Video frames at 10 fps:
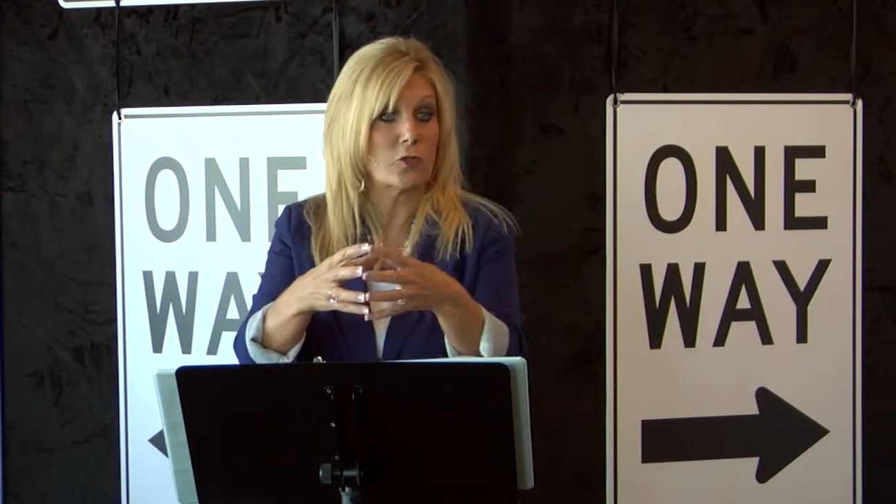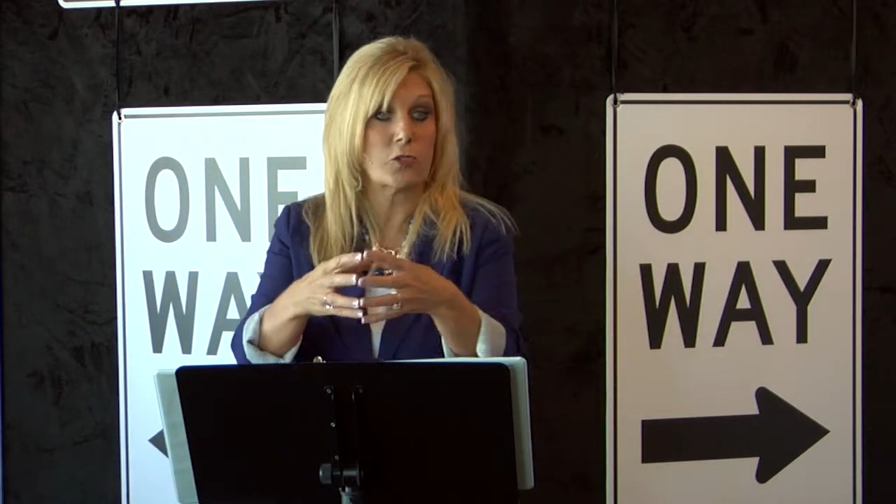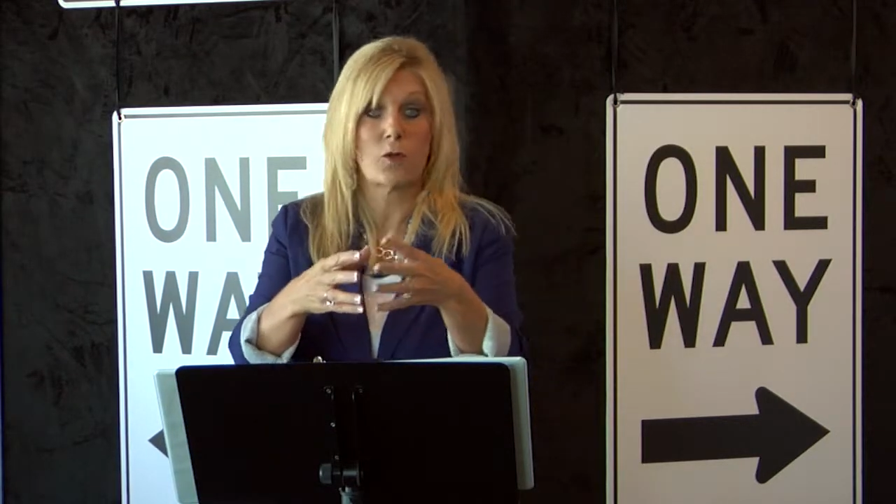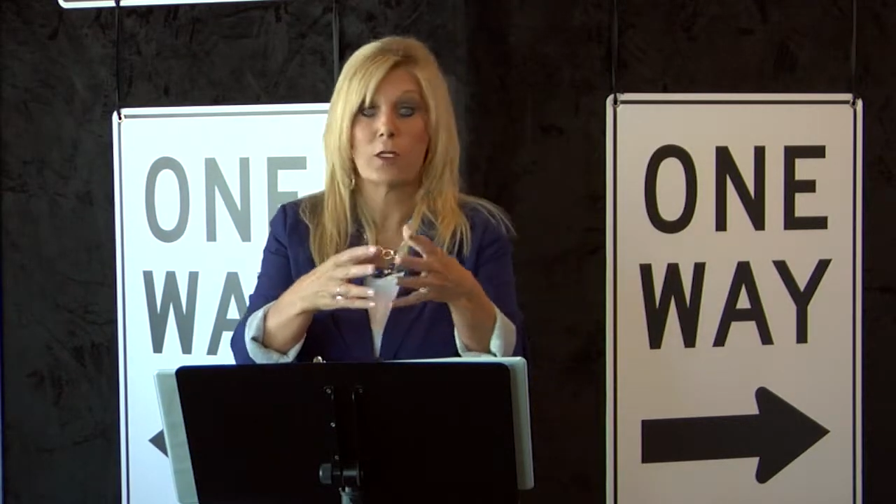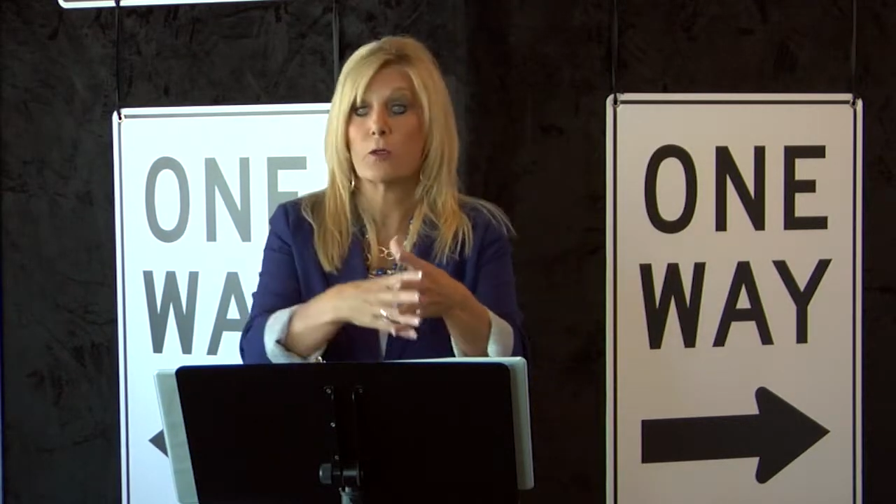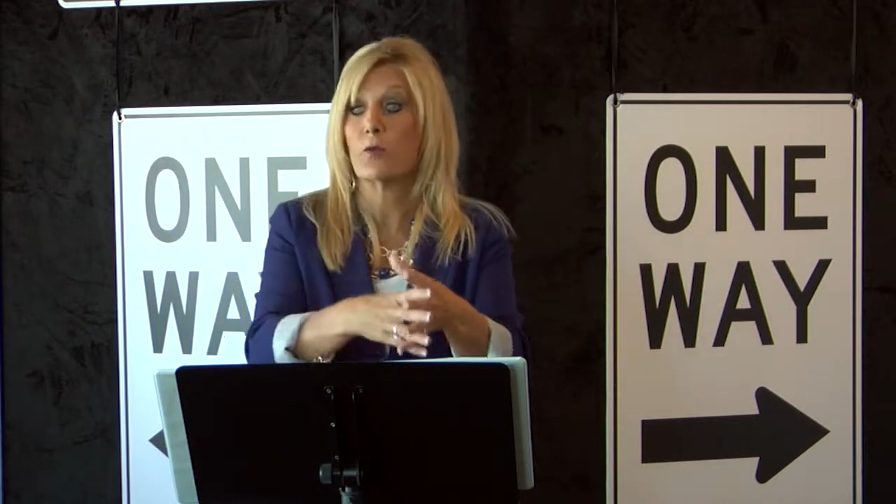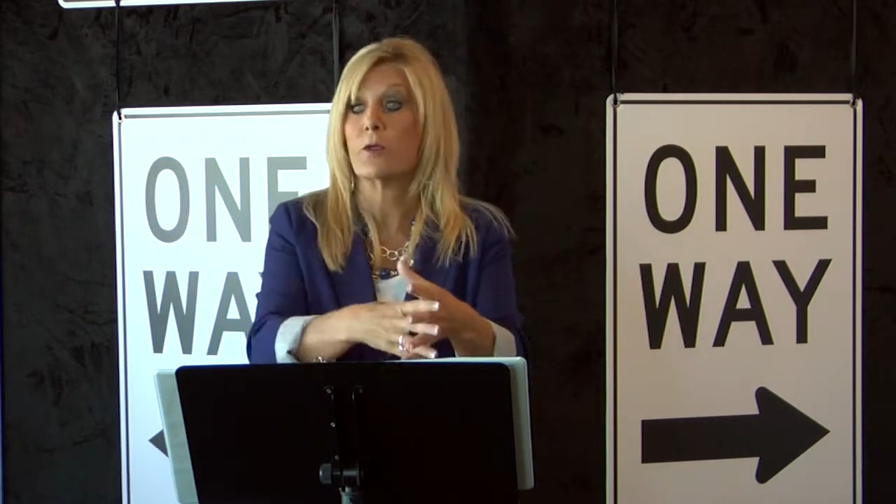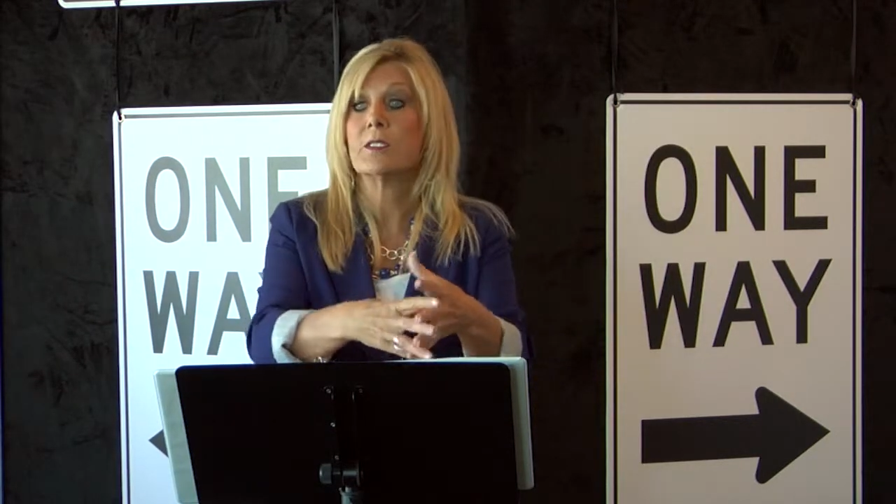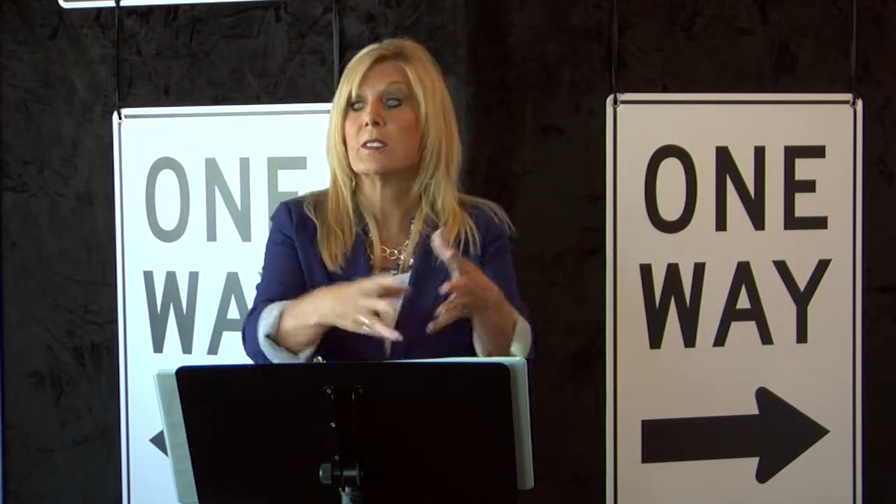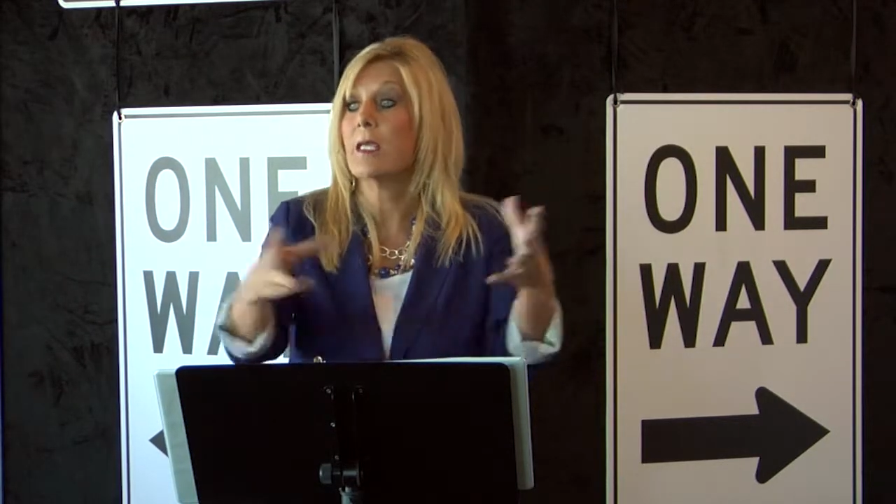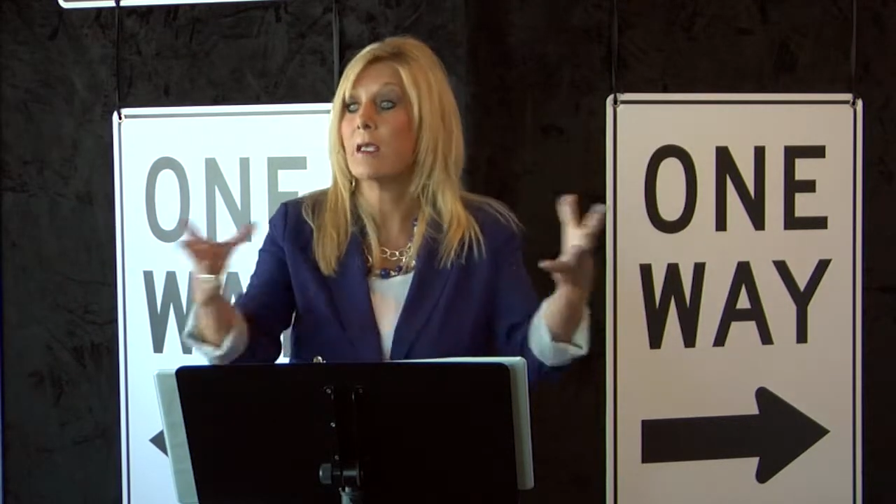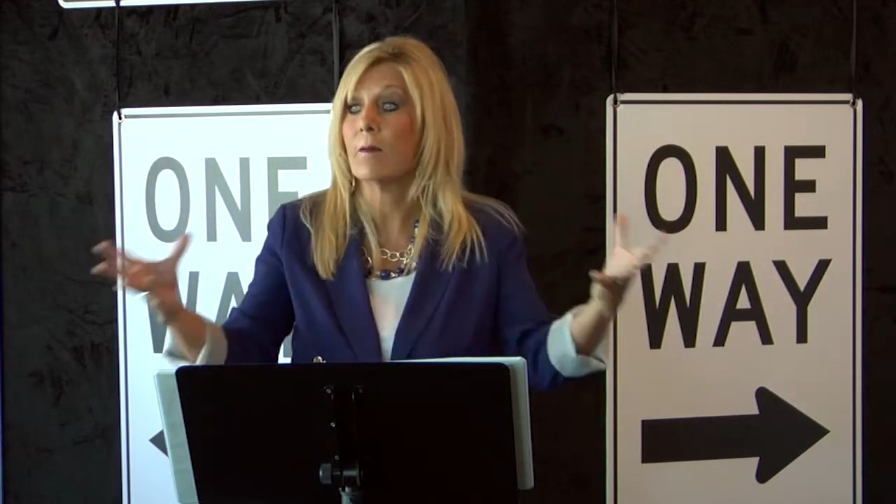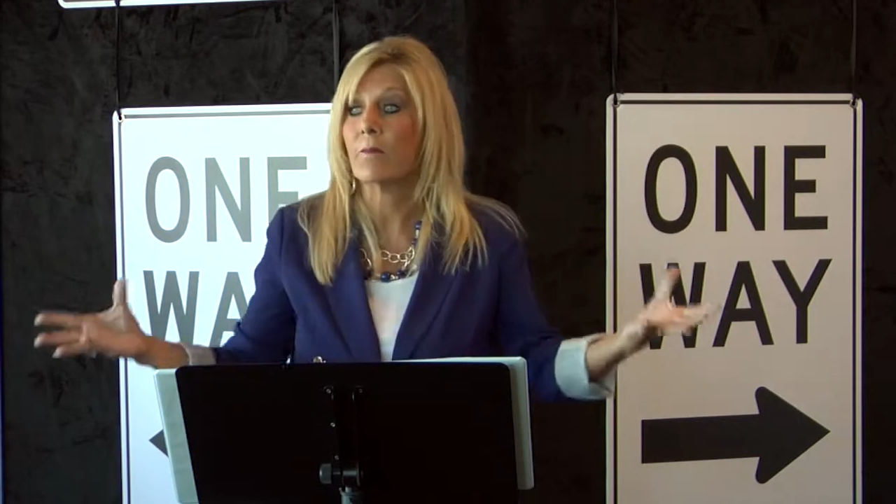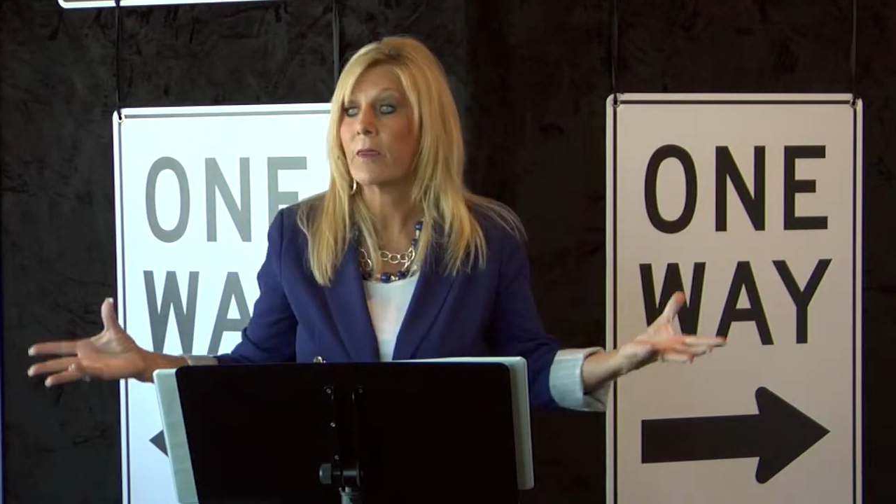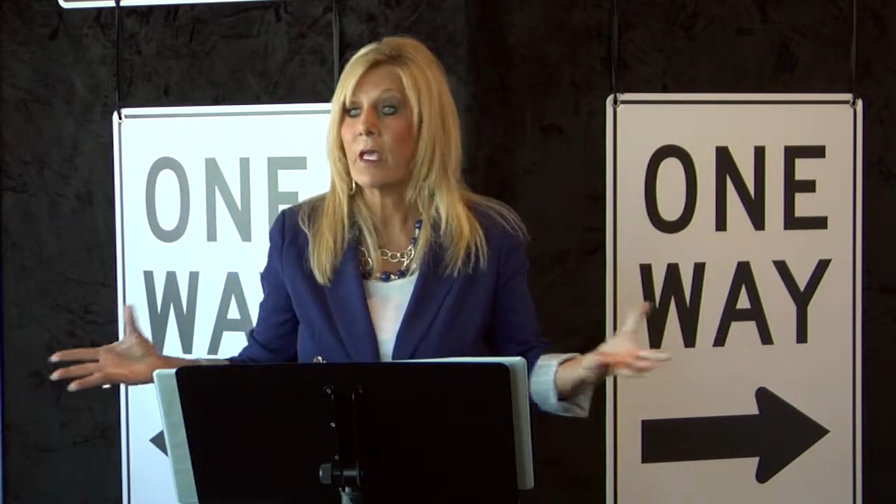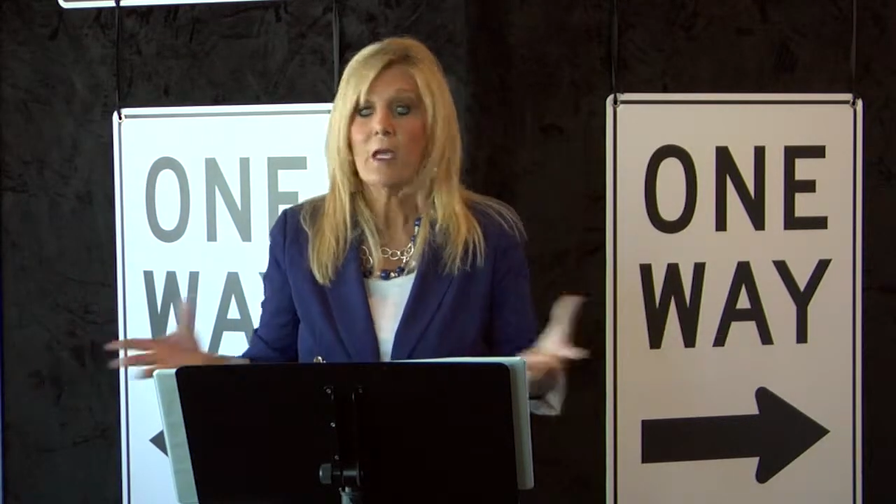your story to redeem